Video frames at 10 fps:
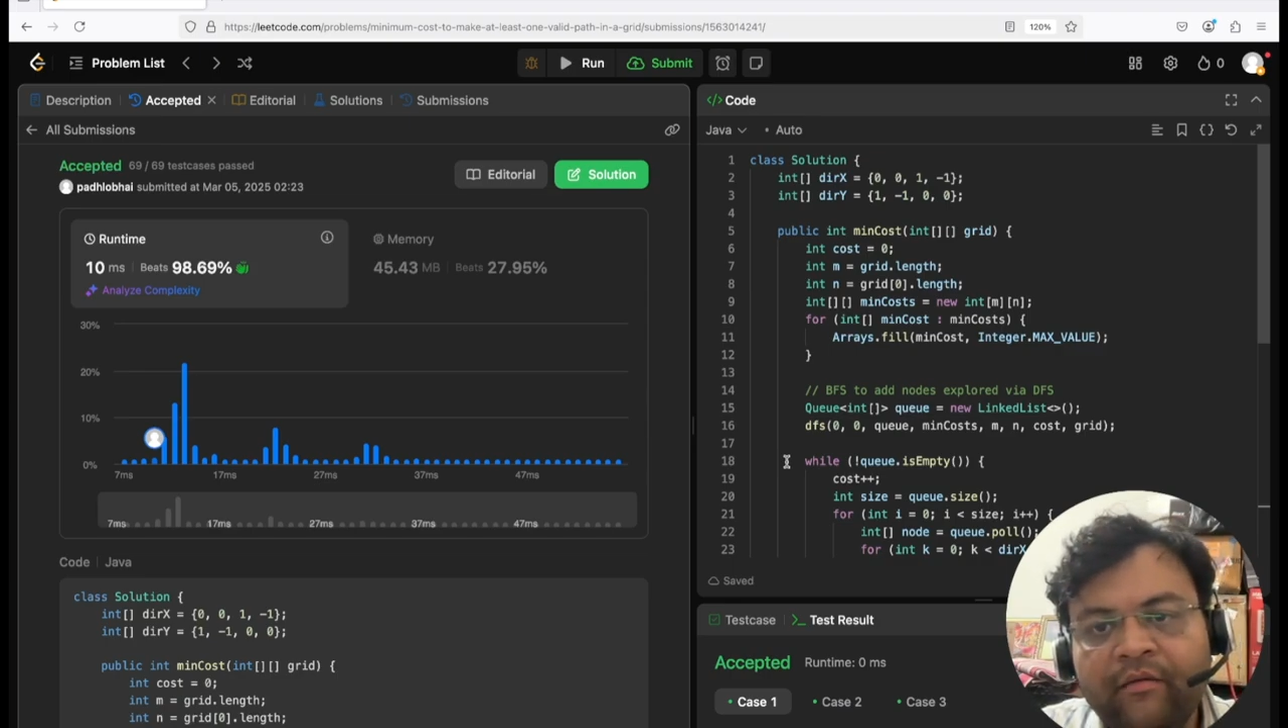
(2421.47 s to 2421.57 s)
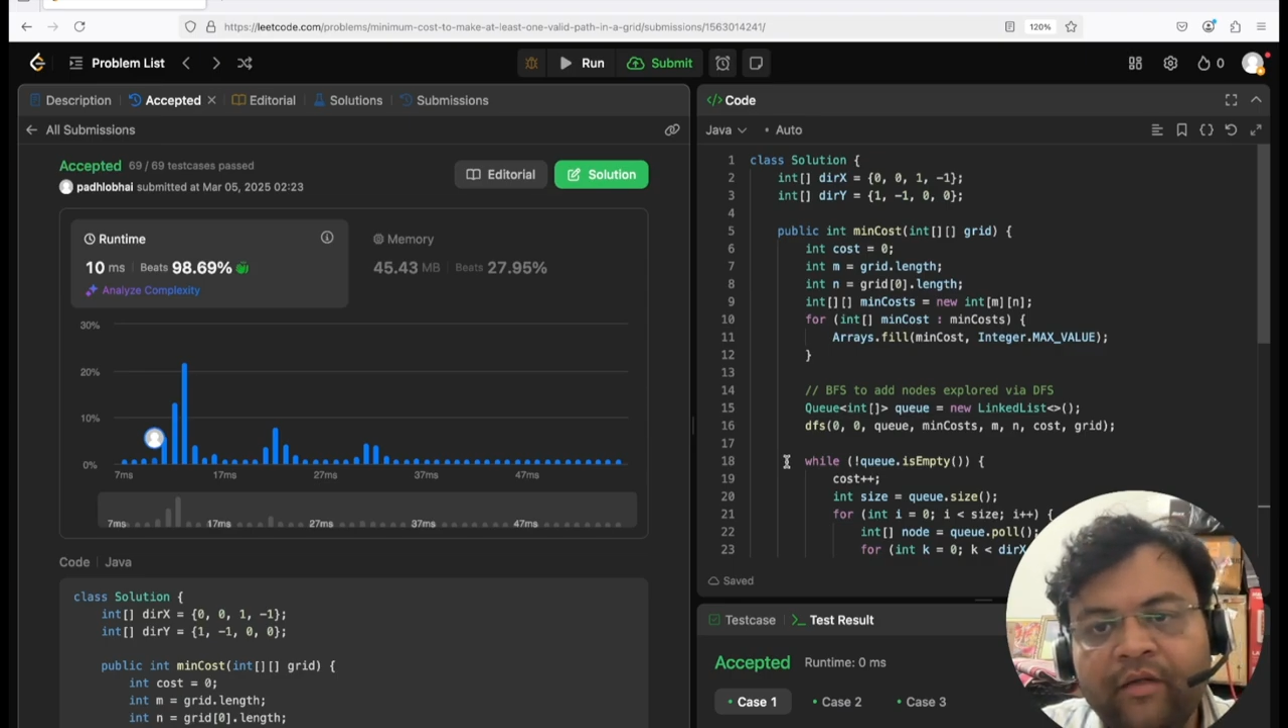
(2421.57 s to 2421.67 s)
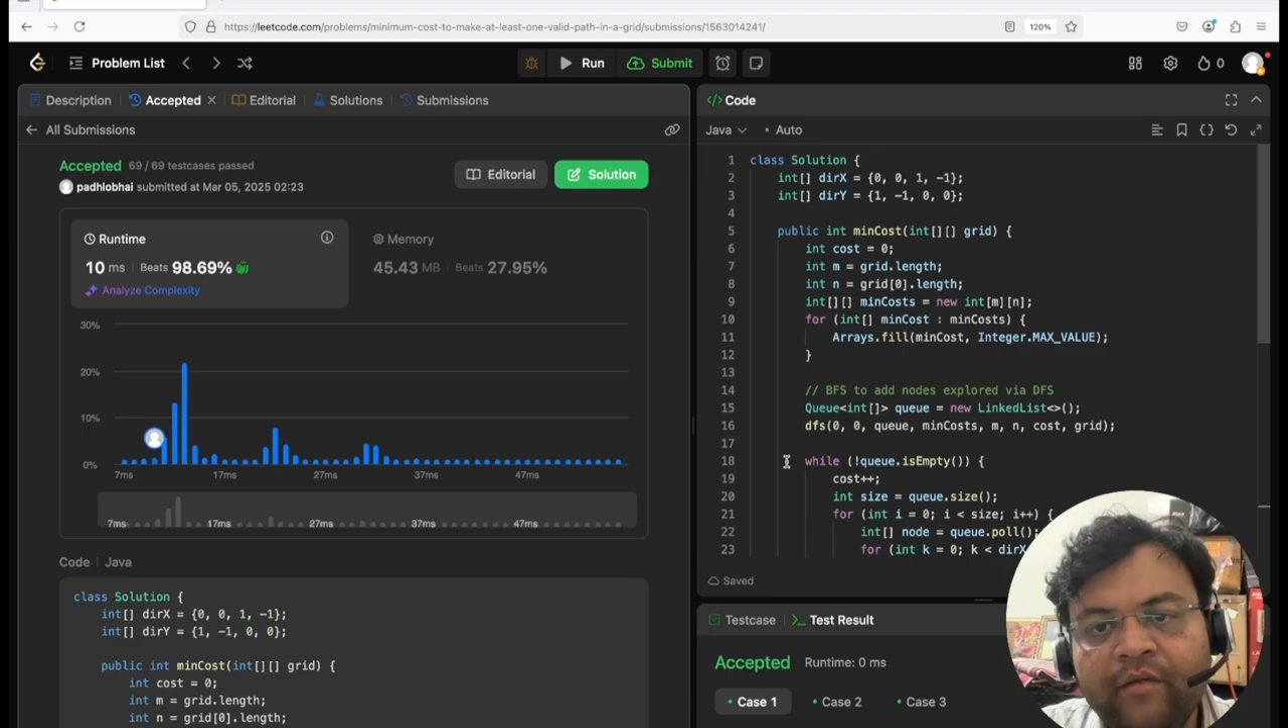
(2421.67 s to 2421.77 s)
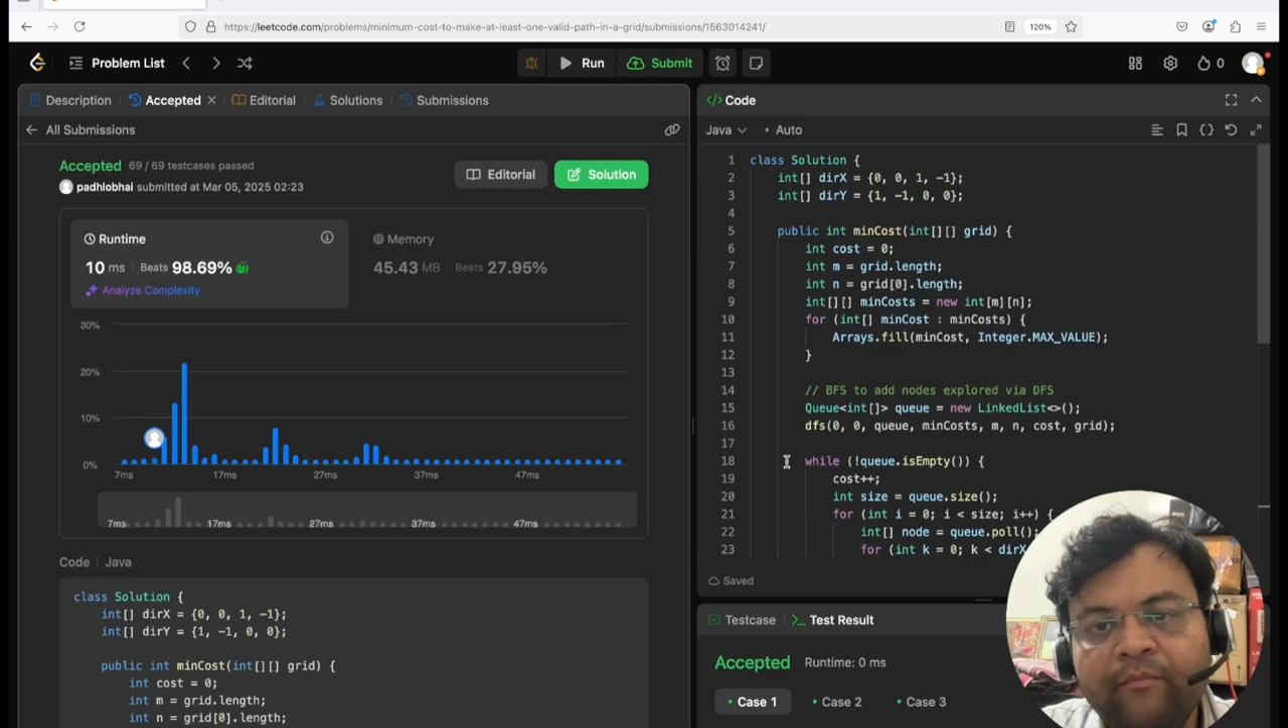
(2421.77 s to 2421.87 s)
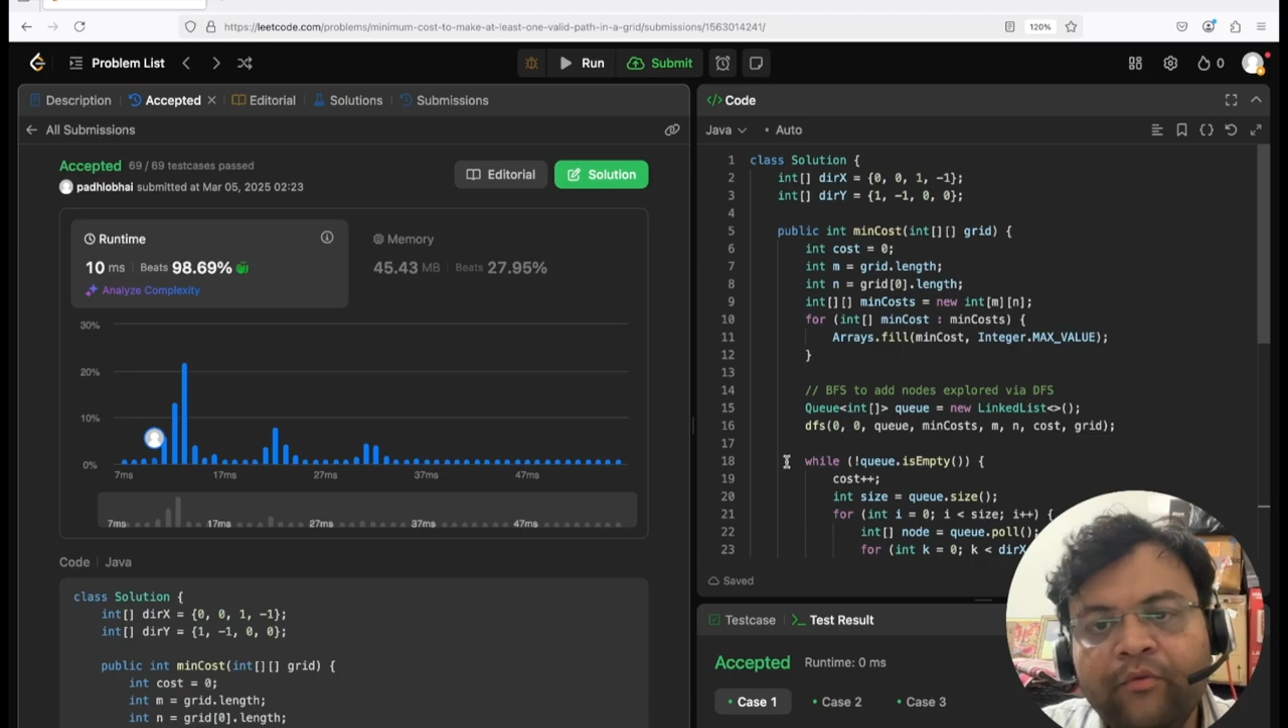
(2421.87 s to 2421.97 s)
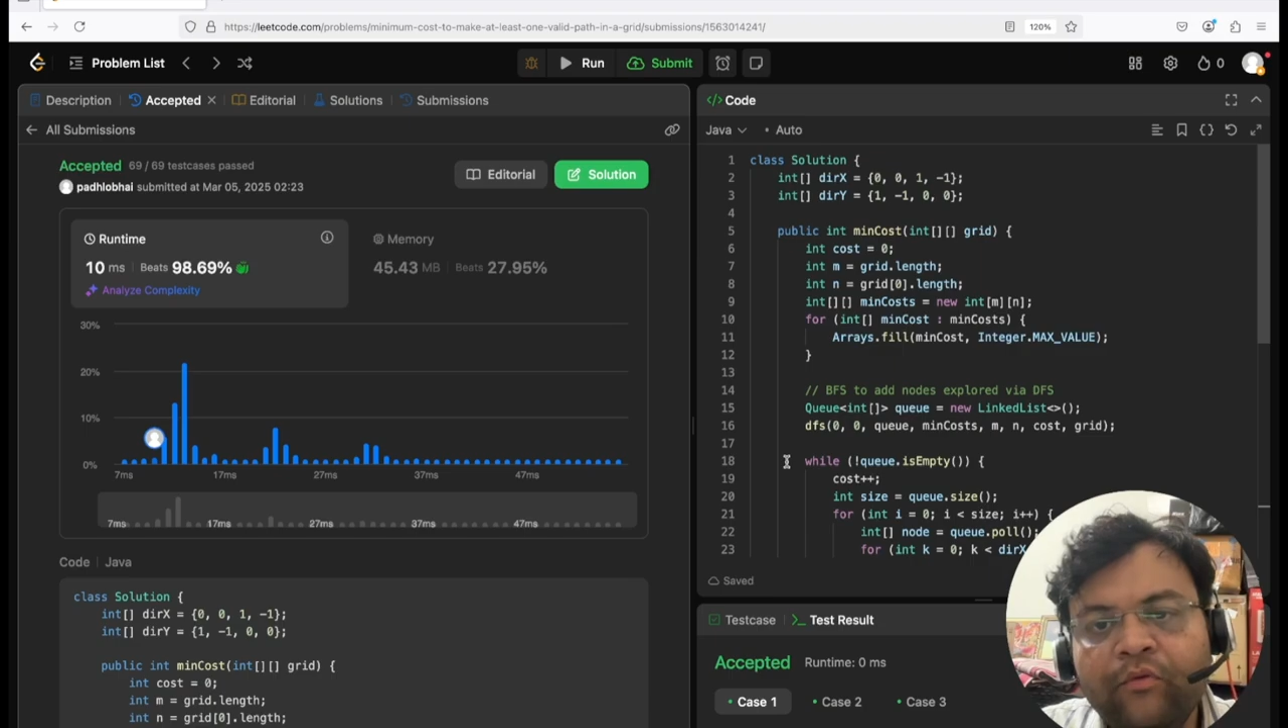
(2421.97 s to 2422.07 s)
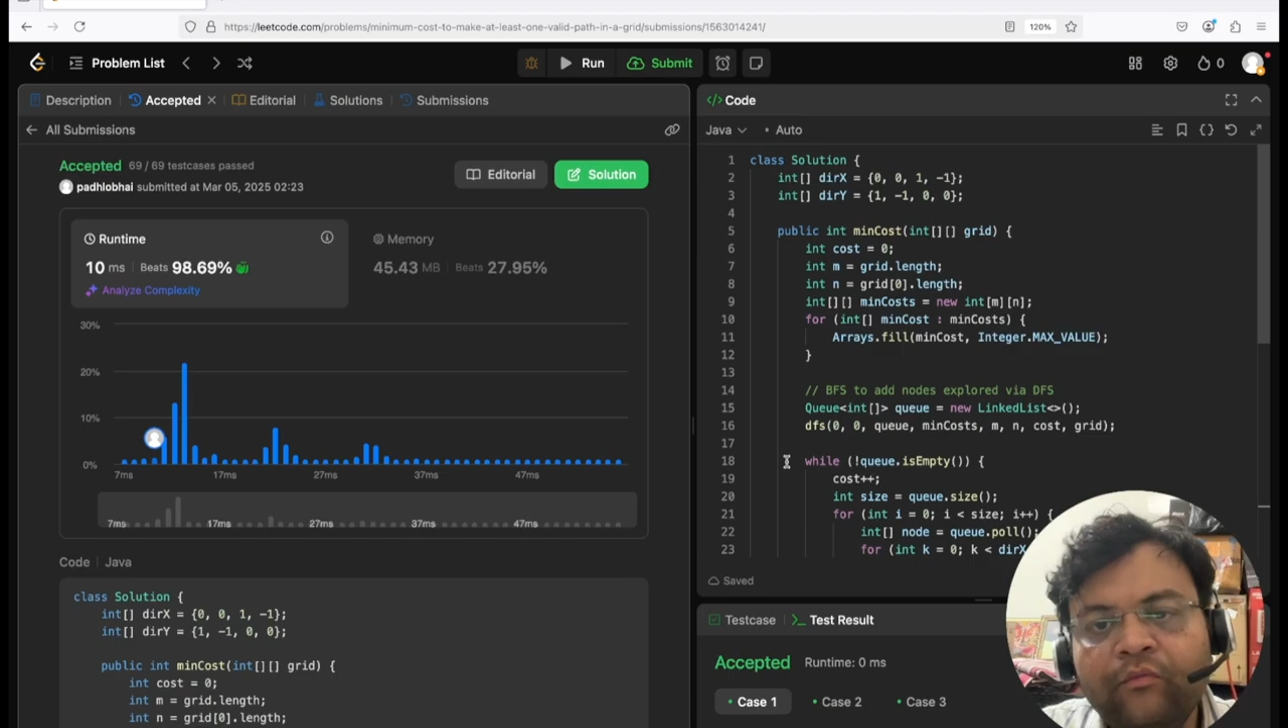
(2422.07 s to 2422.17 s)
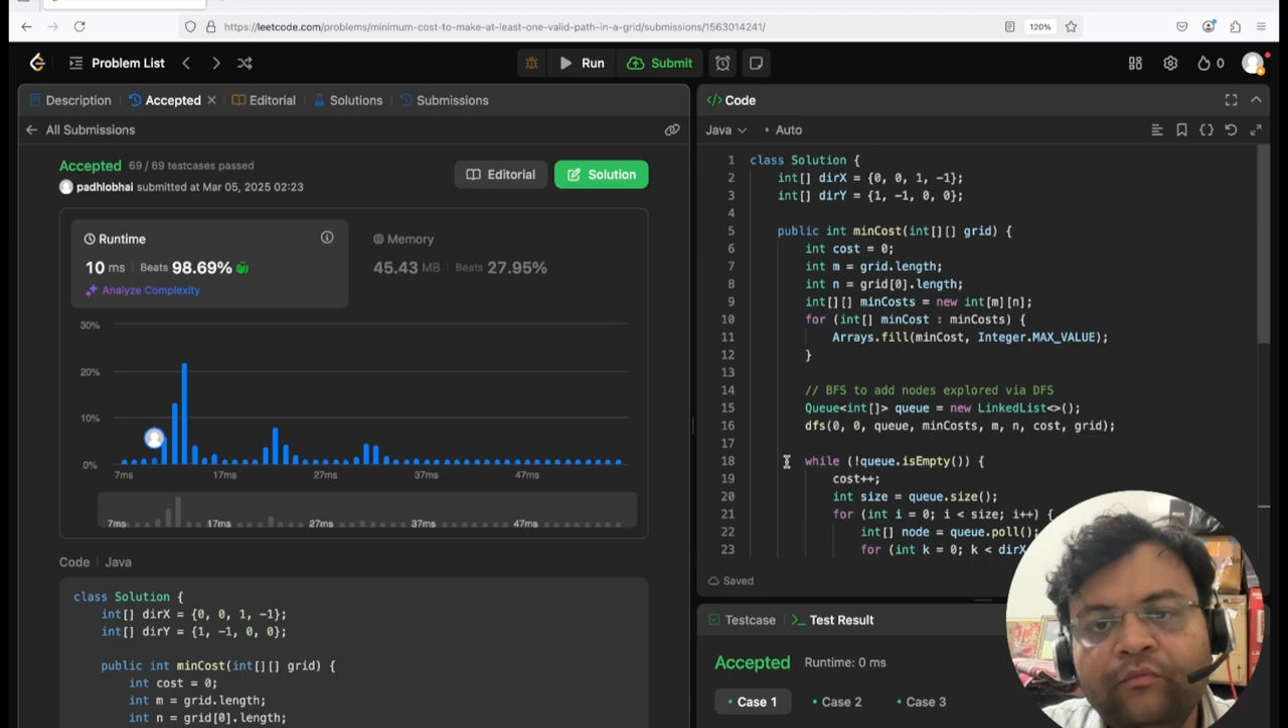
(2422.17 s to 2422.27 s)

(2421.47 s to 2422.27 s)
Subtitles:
improve